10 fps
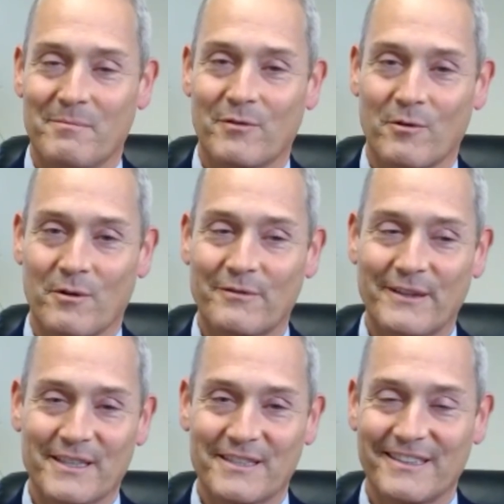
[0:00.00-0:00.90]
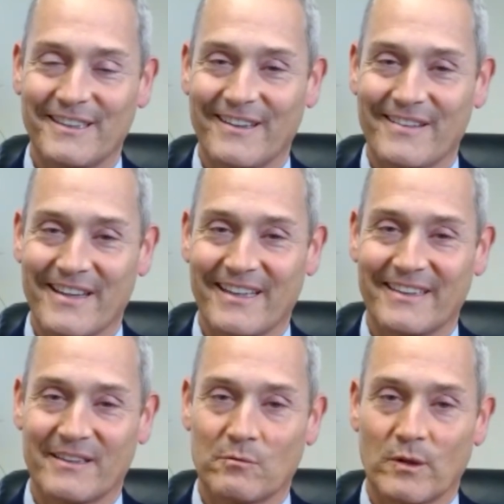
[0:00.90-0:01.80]
we're finished here. And
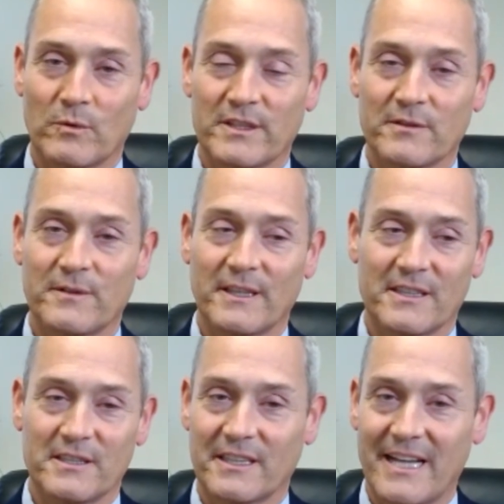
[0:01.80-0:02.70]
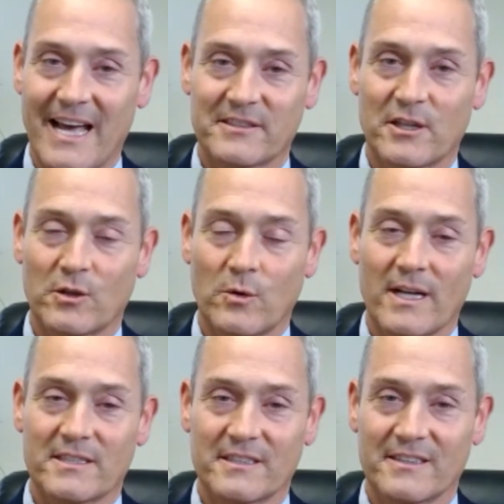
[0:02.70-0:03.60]
then when we do finish, you can ask your
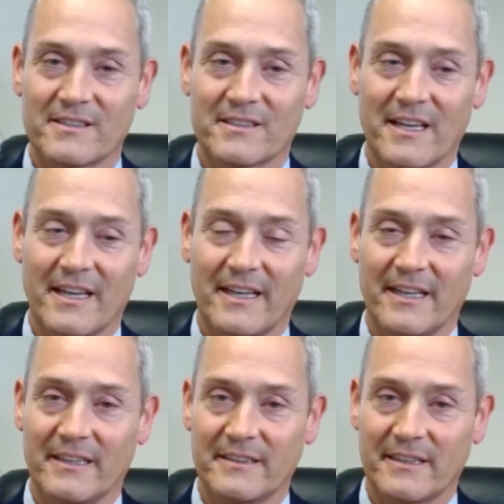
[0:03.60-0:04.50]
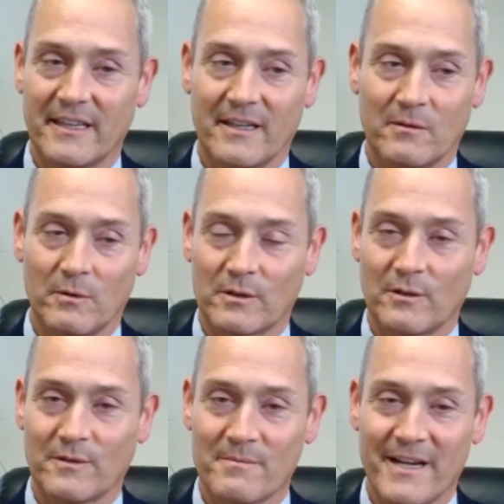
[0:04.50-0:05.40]
questions and we'll go
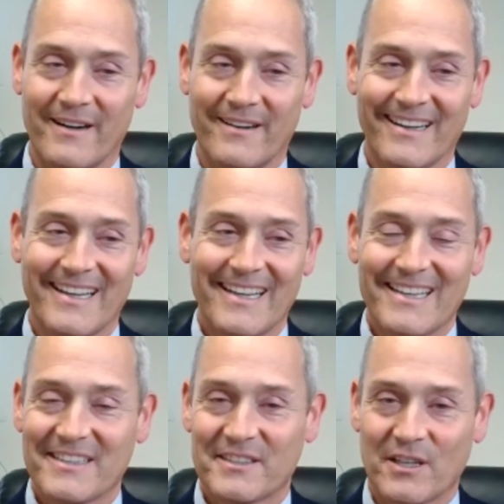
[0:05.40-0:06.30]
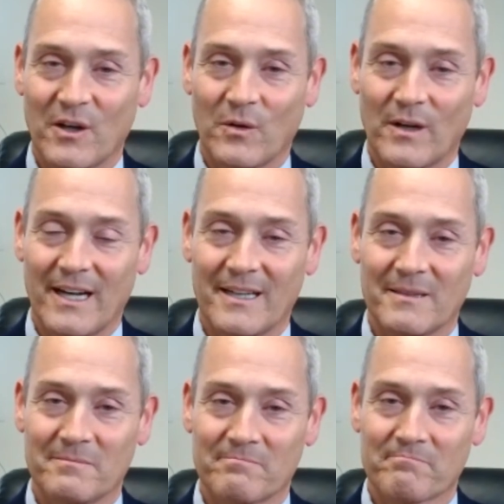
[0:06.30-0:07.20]
from there.
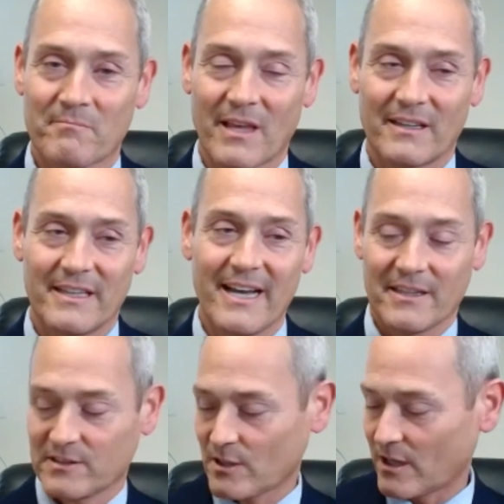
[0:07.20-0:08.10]
So yeah,